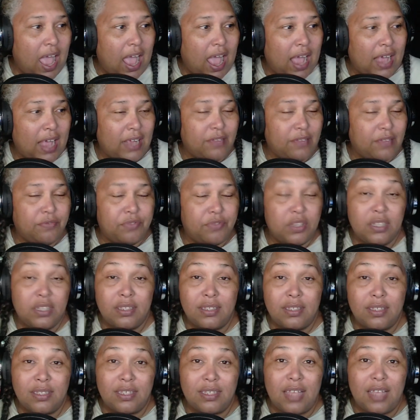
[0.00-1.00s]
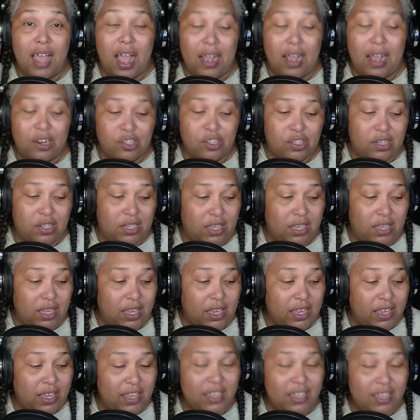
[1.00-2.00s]
And this actually
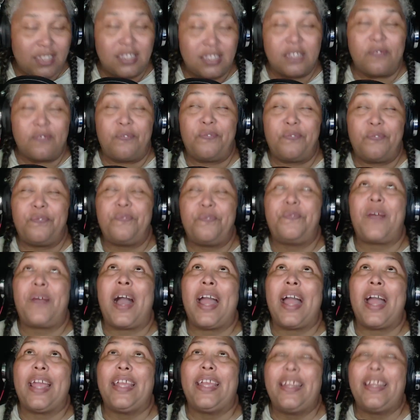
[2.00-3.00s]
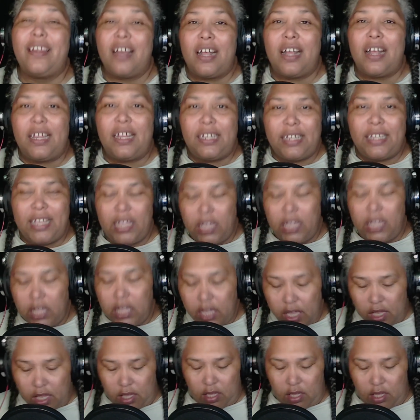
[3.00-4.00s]
is
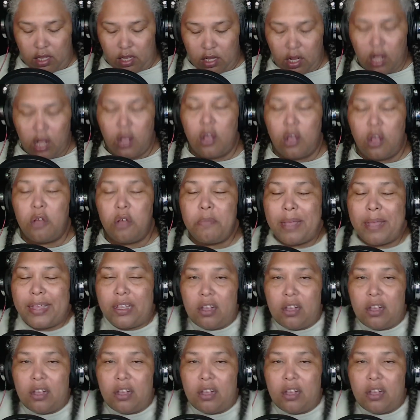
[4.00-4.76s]
finally, oh my